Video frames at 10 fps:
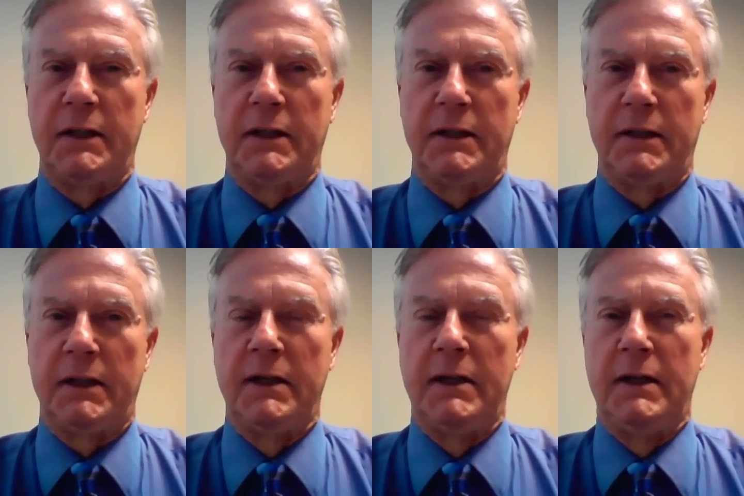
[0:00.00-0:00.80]
in,
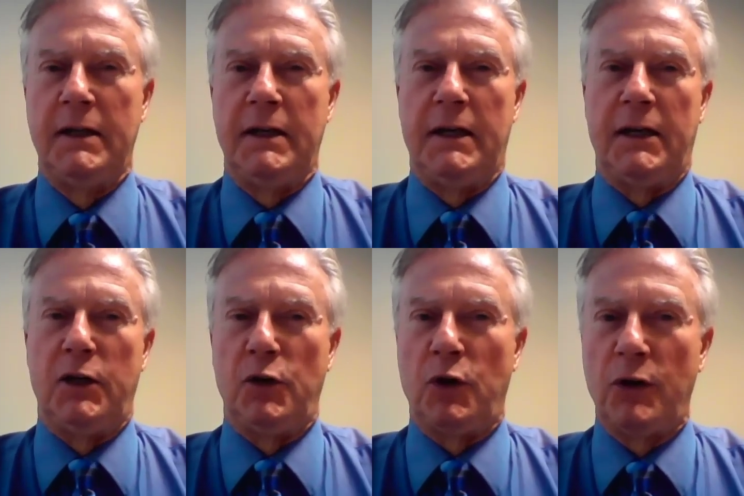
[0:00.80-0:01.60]
uh,
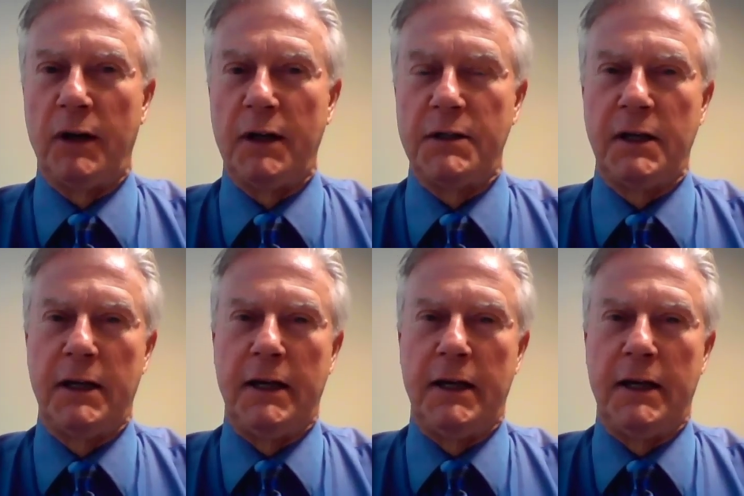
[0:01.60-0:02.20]
in earnings.